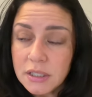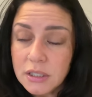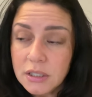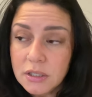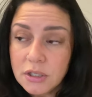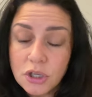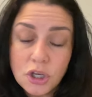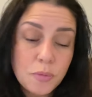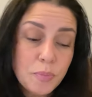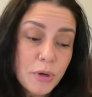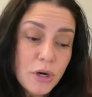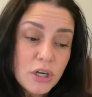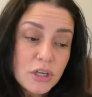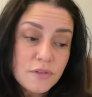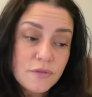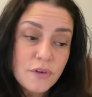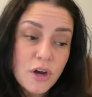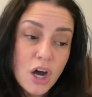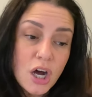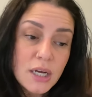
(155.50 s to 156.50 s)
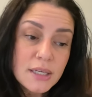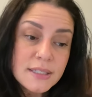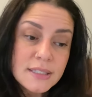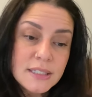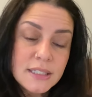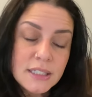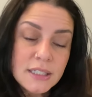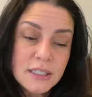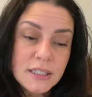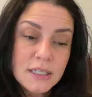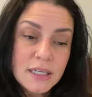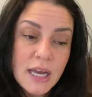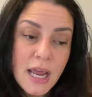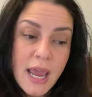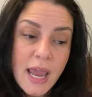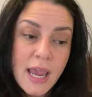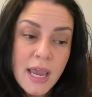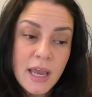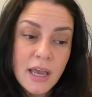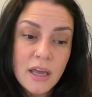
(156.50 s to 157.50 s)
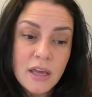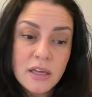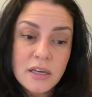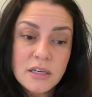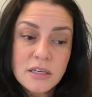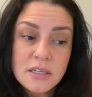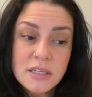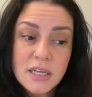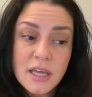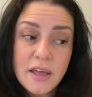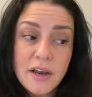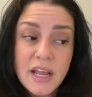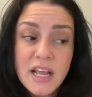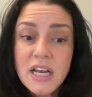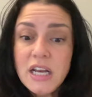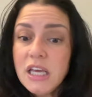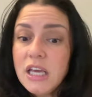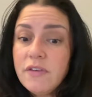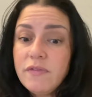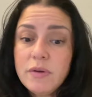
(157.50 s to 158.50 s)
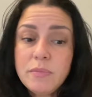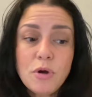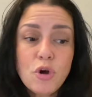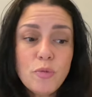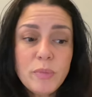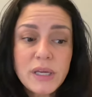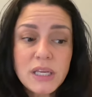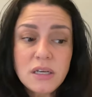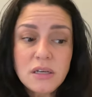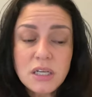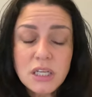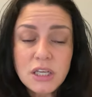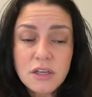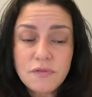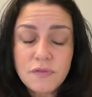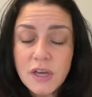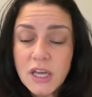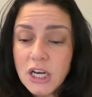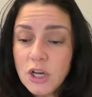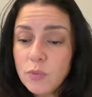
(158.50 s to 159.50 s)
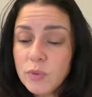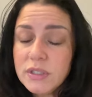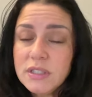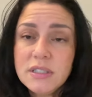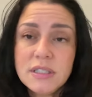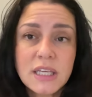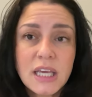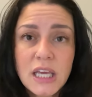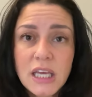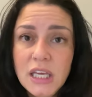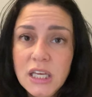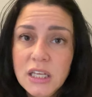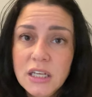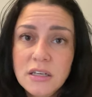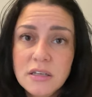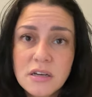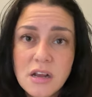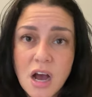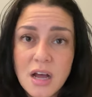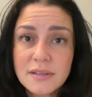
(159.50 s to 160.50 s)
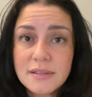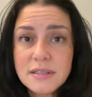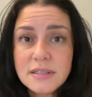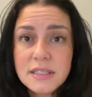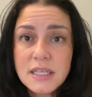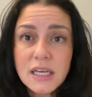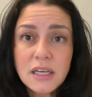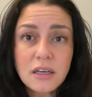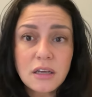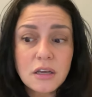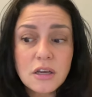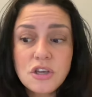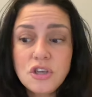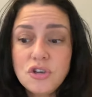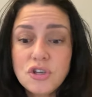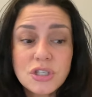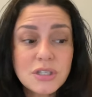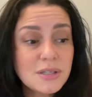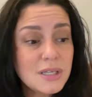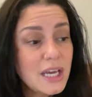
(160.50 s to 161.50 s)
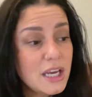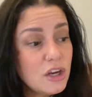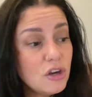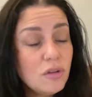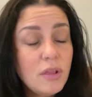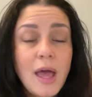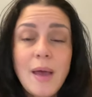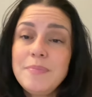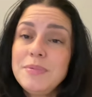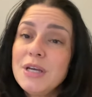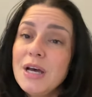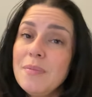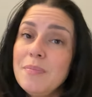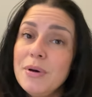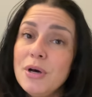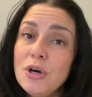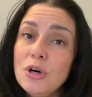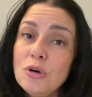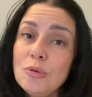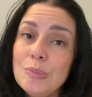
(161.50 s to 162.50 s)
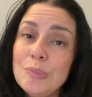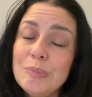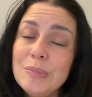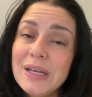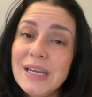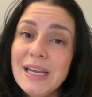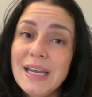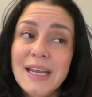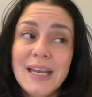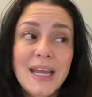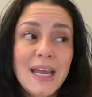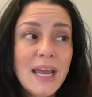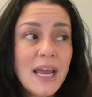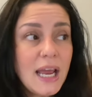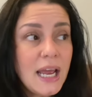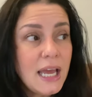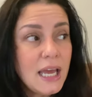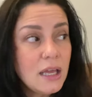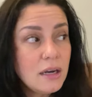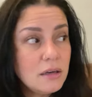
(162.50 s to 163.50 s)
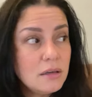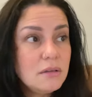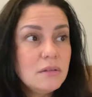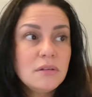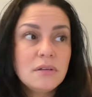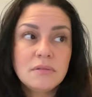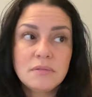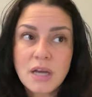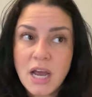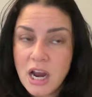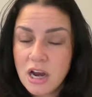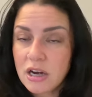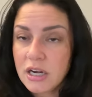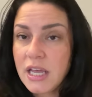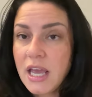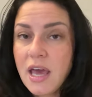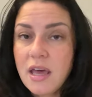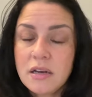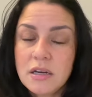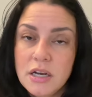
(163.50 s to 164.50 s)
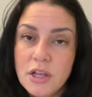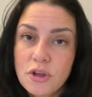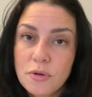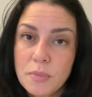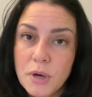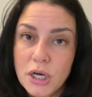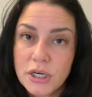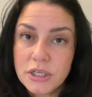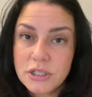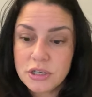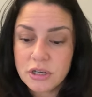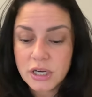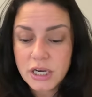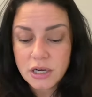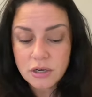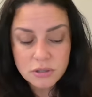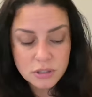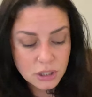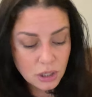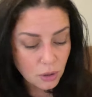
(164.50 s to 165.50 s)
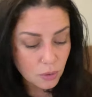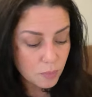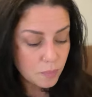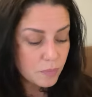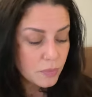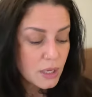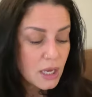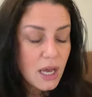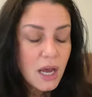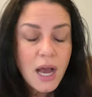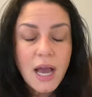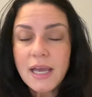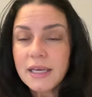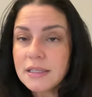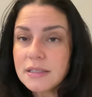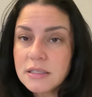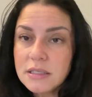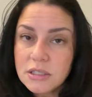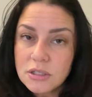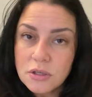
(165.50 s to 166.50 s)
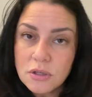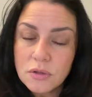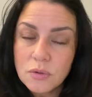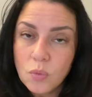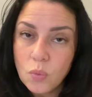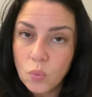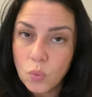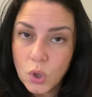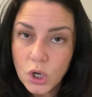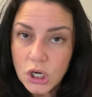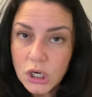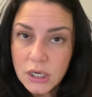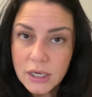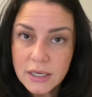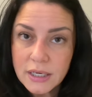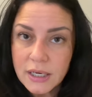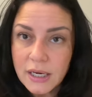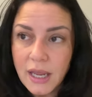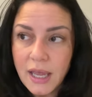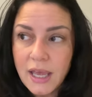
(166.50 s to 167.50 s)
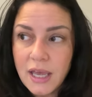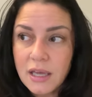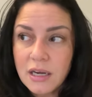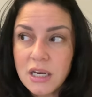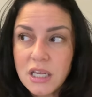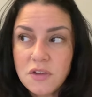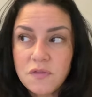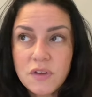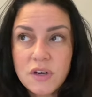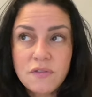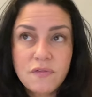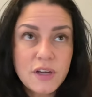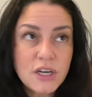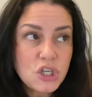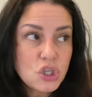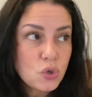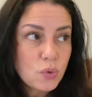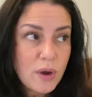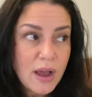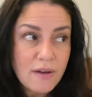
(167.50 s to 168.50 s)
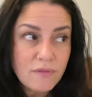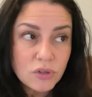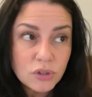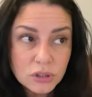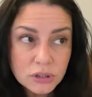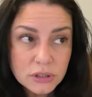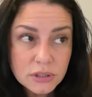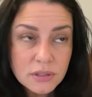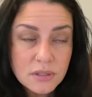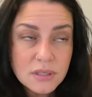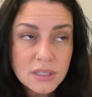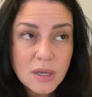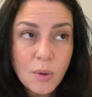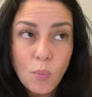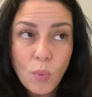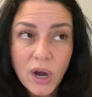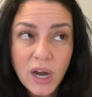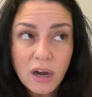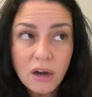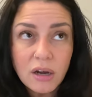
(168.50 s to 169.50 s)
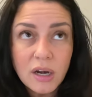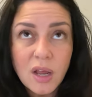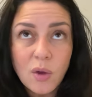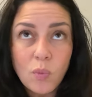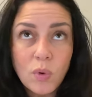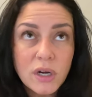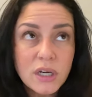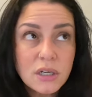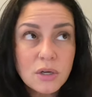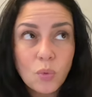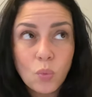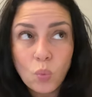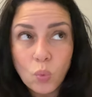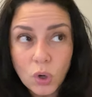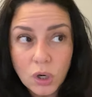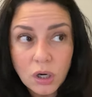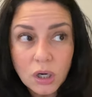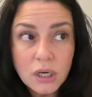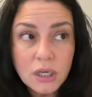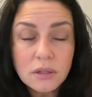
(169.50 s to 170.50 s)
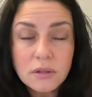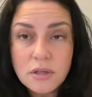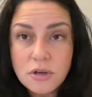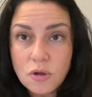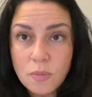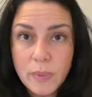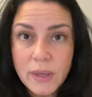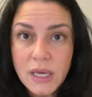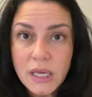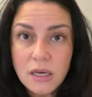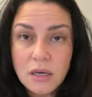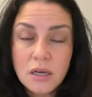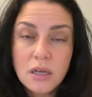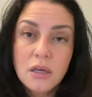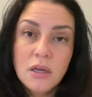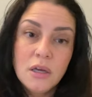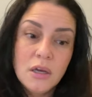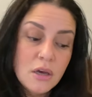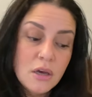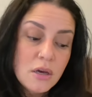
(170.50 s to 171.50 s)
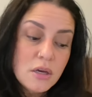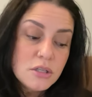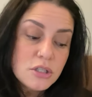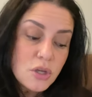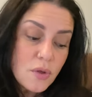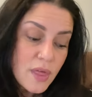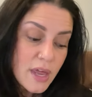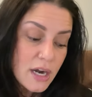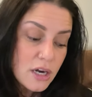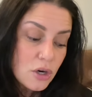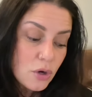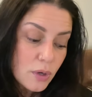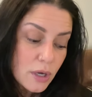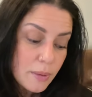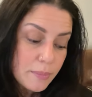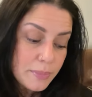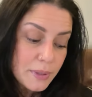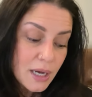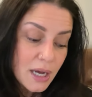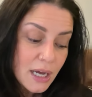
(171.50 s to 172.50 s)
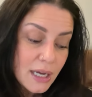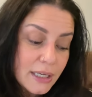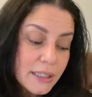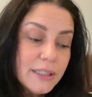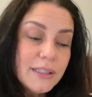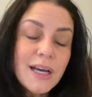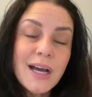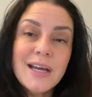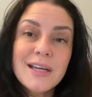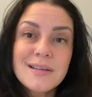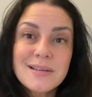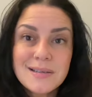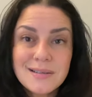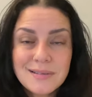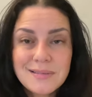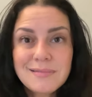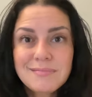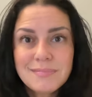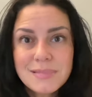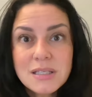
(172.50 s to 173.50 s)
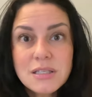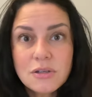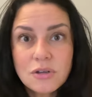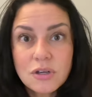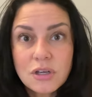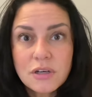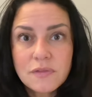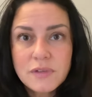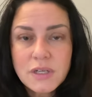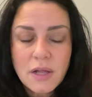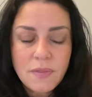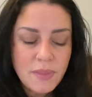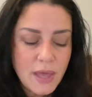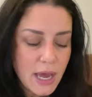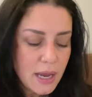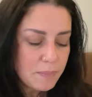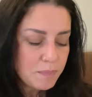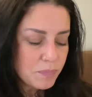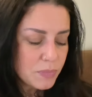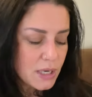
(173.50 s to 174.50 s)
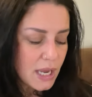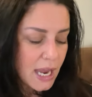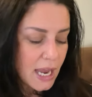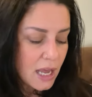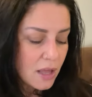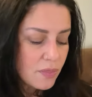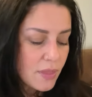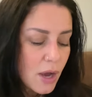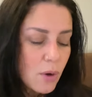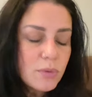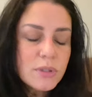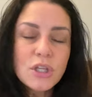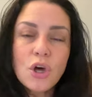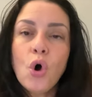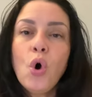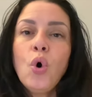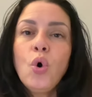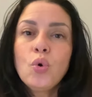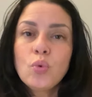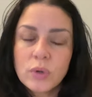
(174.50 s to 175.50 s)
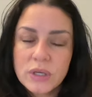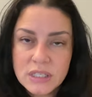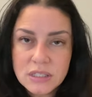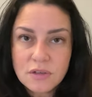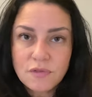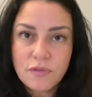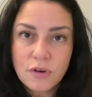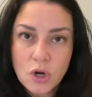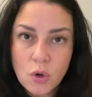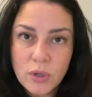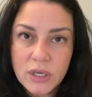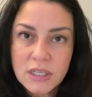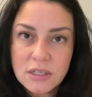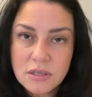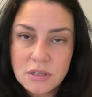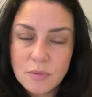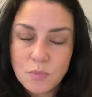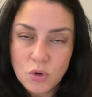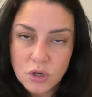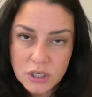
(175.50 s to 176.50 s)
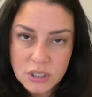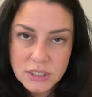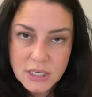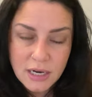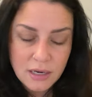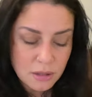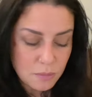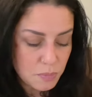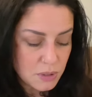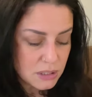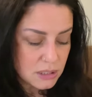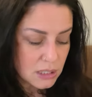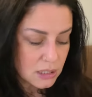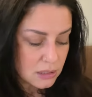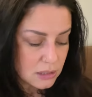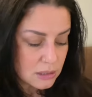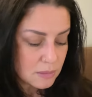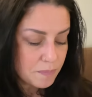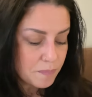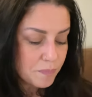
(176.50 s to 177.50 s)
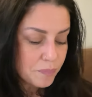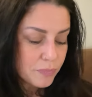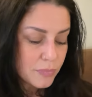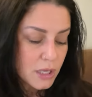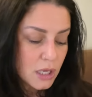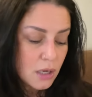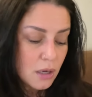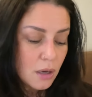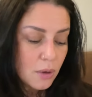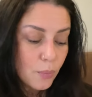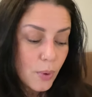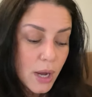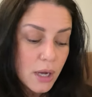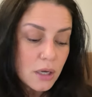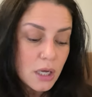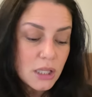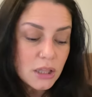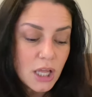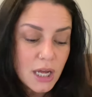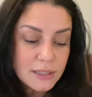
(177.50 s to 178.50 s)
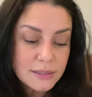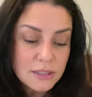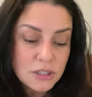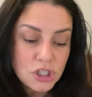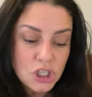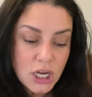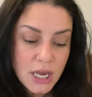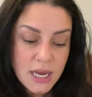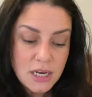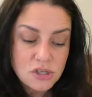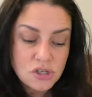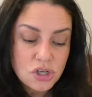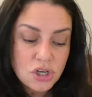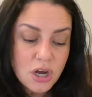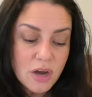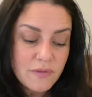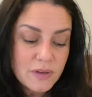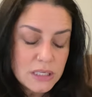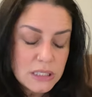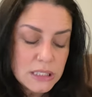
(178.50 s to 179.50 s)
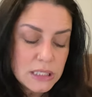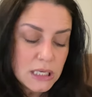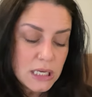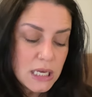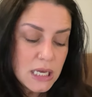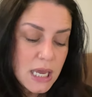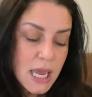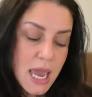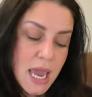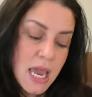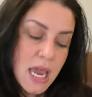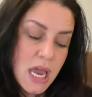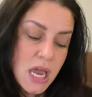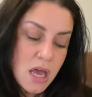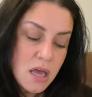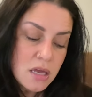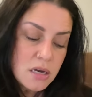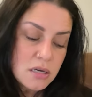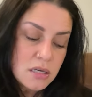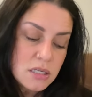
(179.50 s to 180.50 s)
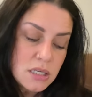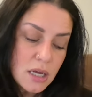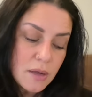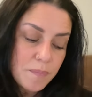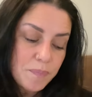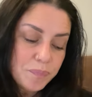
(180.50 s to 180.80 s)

in a good part of Austin. And at any given moment, if anyone's kid got sick, you just take your laptop home. And I already had another monitor here. So I could still work. And even if I traveled somewhere and I wanted to work a little bit so that I don't get behind, I still could have done that. And that was the whole reason for going into the mortgage side of the business. Well, a lot's changed, obviously. And